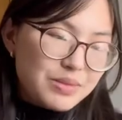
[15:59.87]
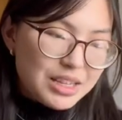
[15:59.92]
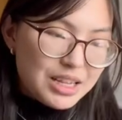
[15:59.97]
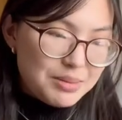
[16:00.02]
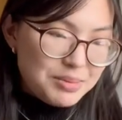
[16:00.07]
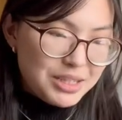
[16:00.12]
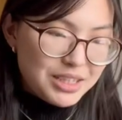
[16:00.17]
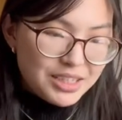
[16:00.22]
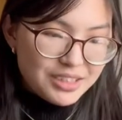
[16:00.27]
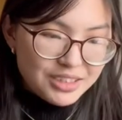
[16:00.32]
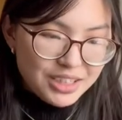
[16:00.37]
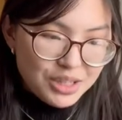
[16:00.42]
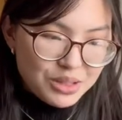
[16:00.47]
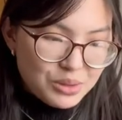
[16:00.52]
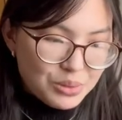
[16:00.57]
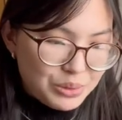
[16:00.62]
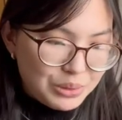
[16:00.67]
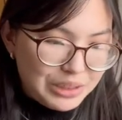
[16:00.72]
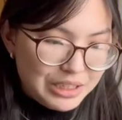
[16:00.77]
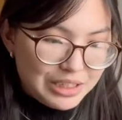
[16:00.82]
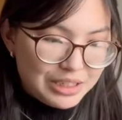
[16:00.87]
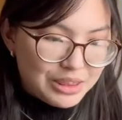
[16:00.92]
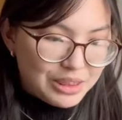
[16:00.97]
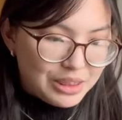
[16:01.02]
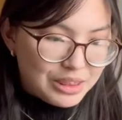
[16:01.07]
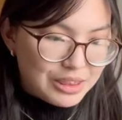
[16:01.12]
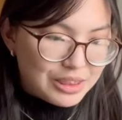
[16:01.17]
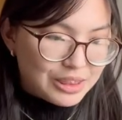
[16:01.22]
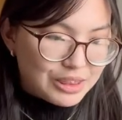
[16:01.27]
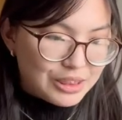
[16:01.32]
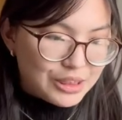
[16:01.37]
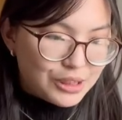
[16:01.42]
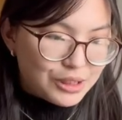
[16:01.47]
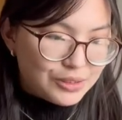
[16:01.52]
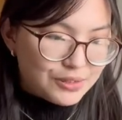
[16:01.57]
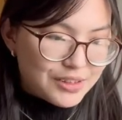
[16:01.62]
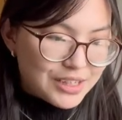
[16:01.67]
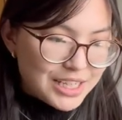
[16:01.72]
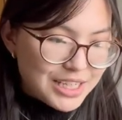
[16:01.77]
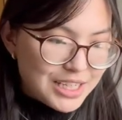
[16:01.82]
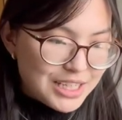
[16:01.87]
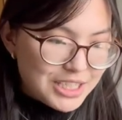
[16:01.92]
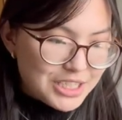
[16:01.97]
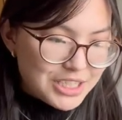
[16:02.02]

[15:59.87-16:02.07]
I mean, there's like only three